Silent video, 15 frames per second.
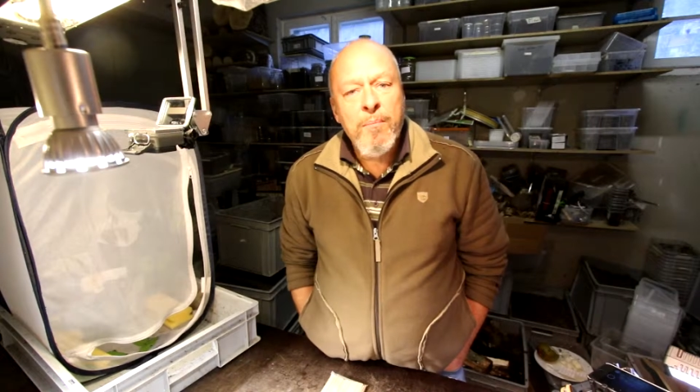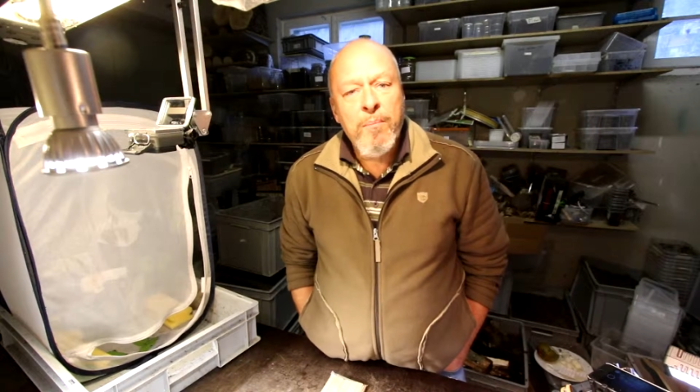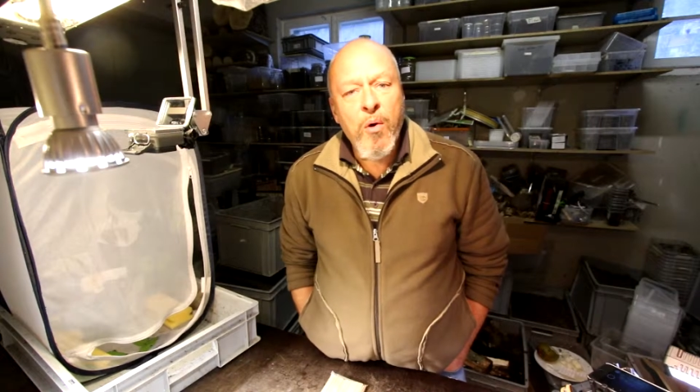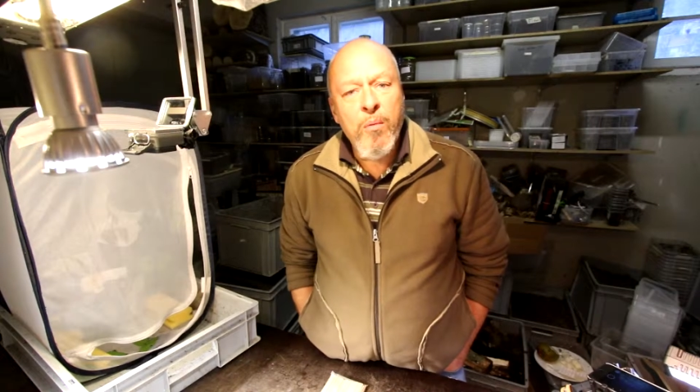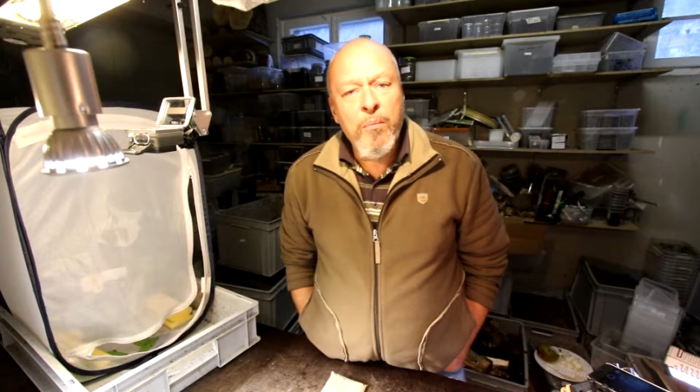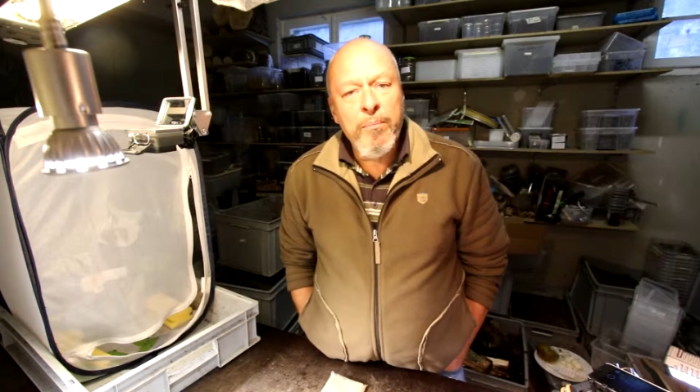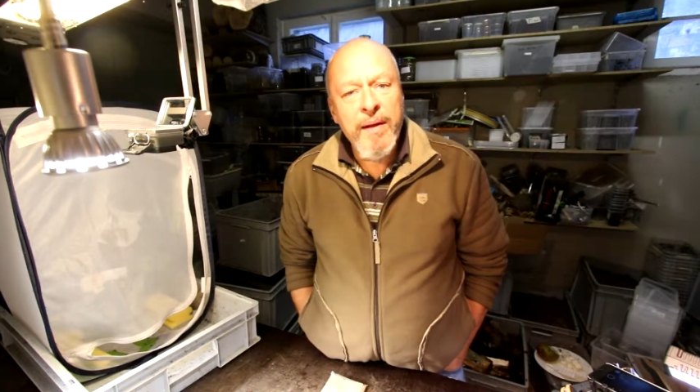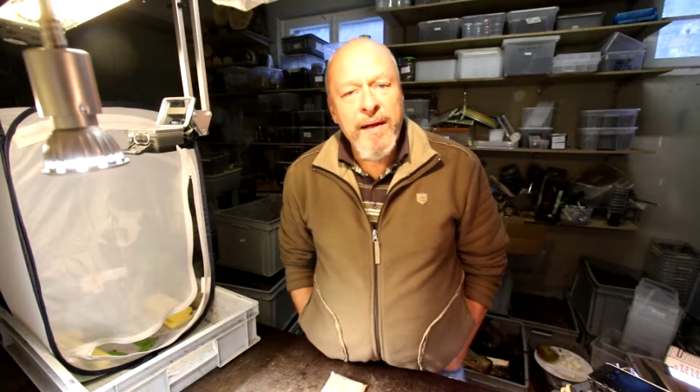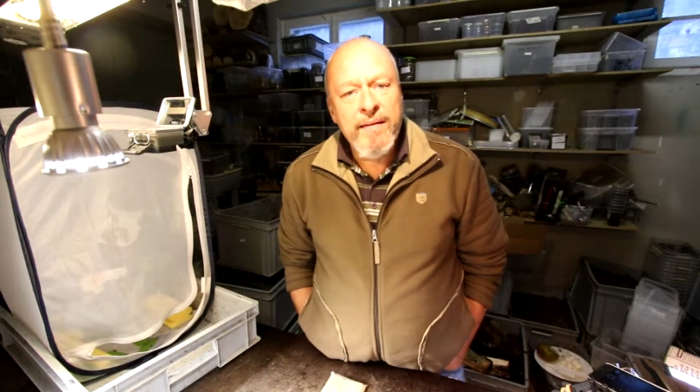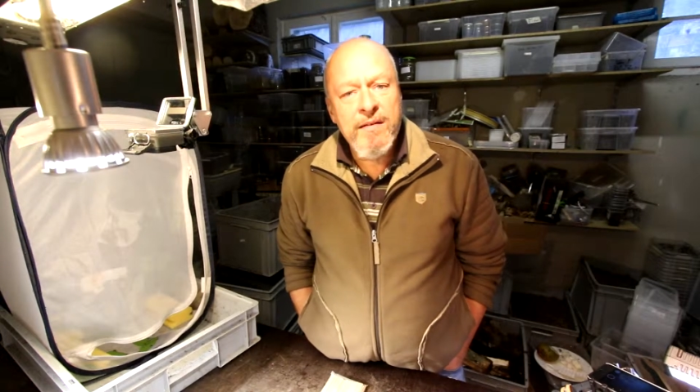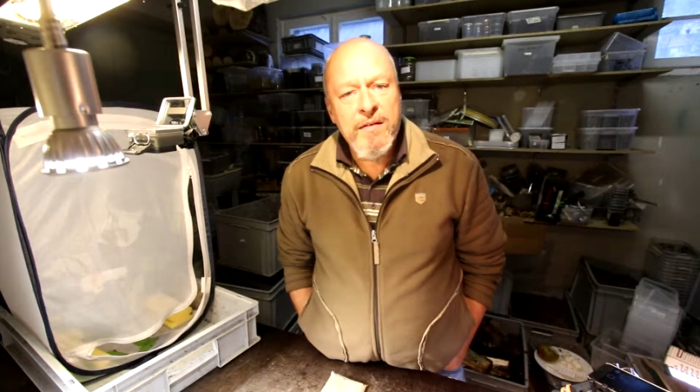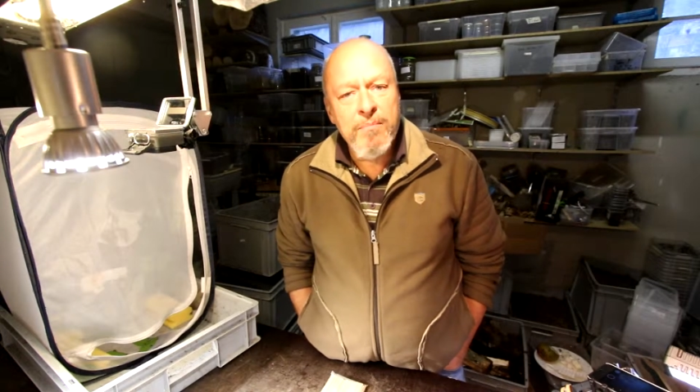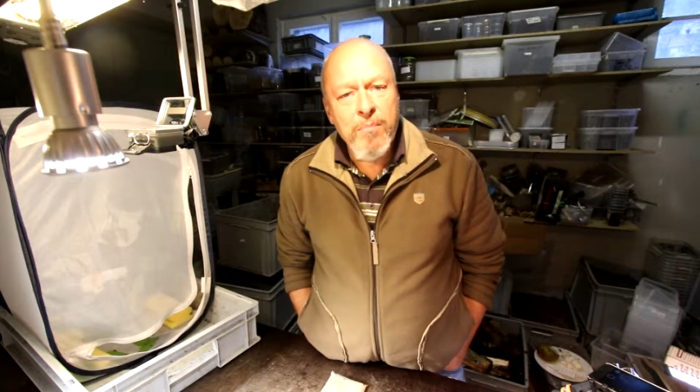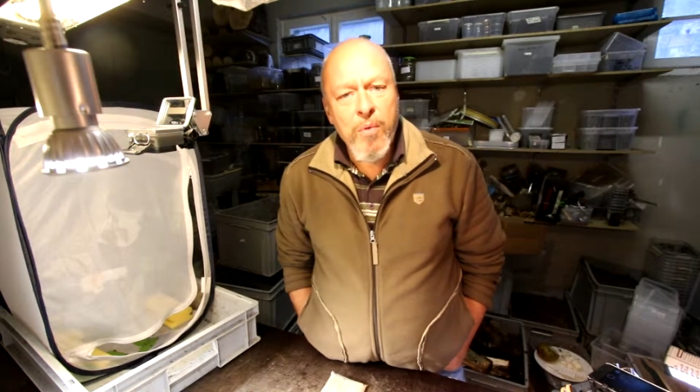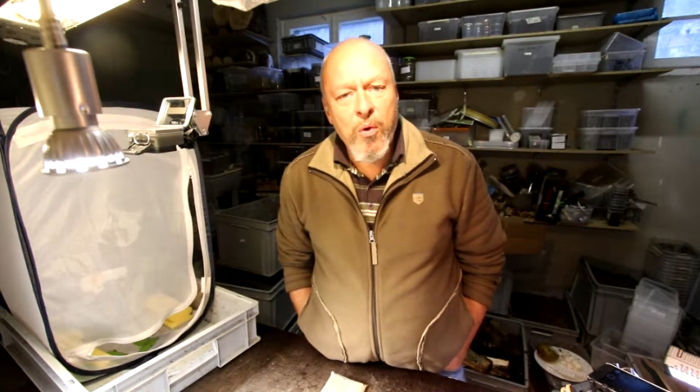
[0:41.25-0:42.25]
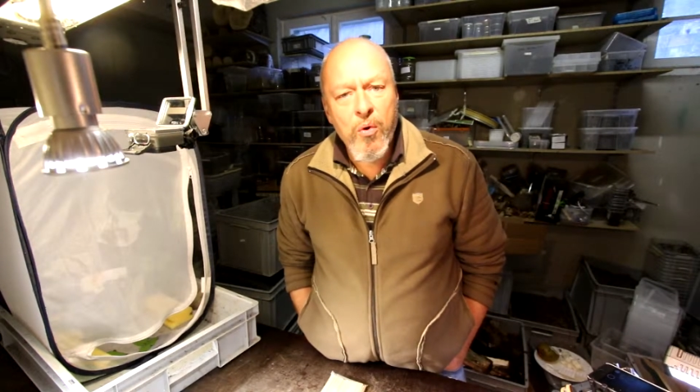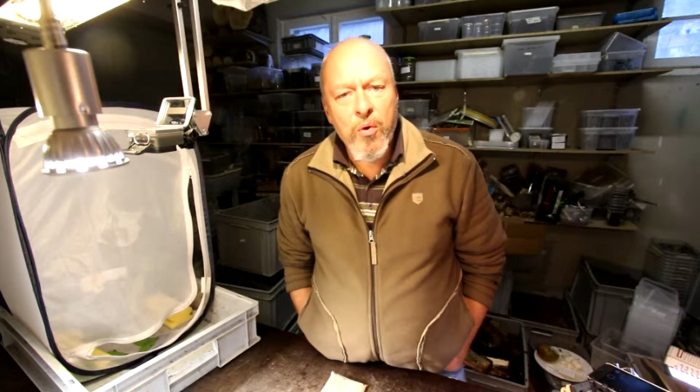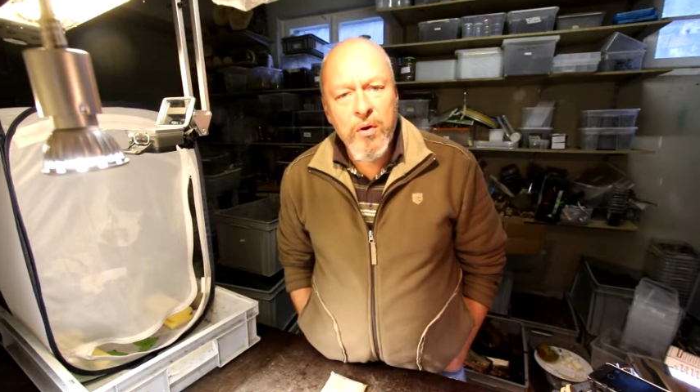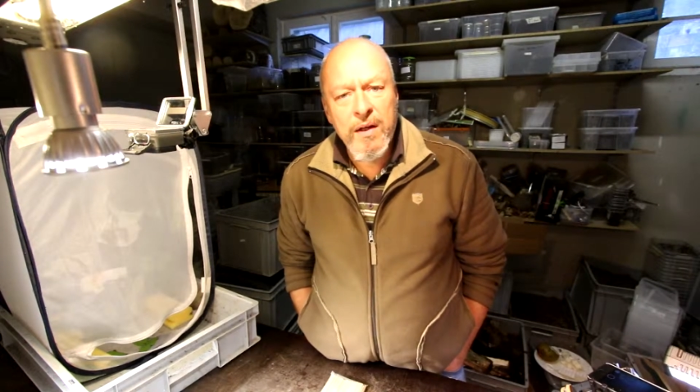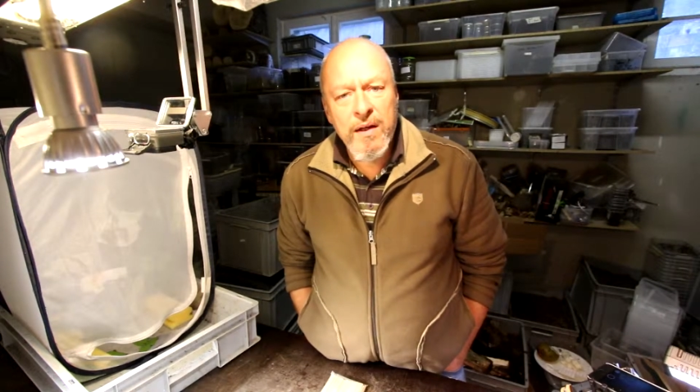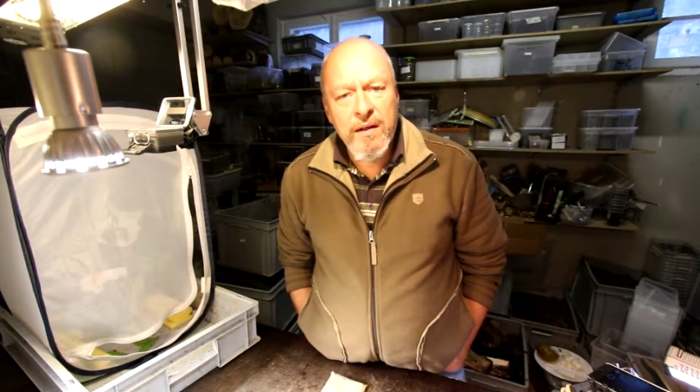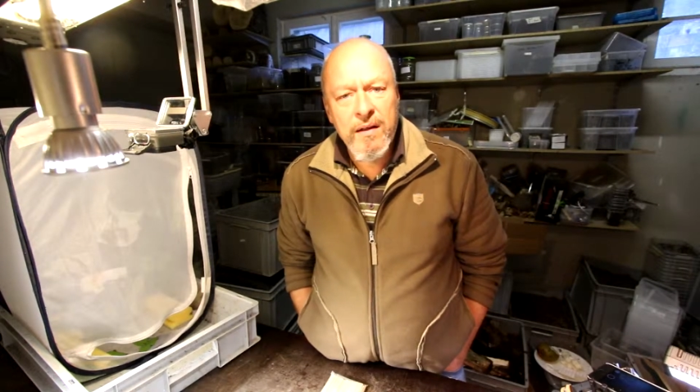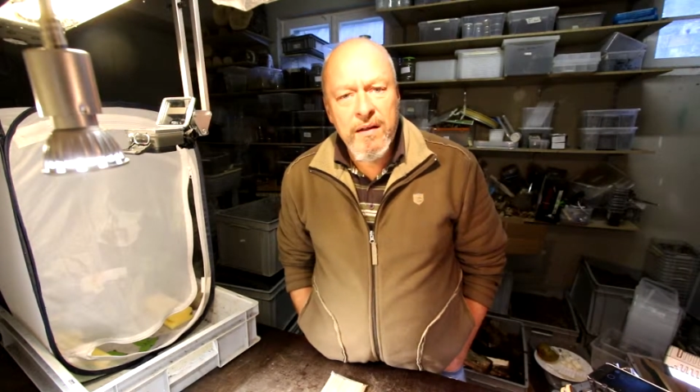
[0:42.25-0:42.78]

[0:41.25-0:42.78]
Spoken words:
Bombyx mori,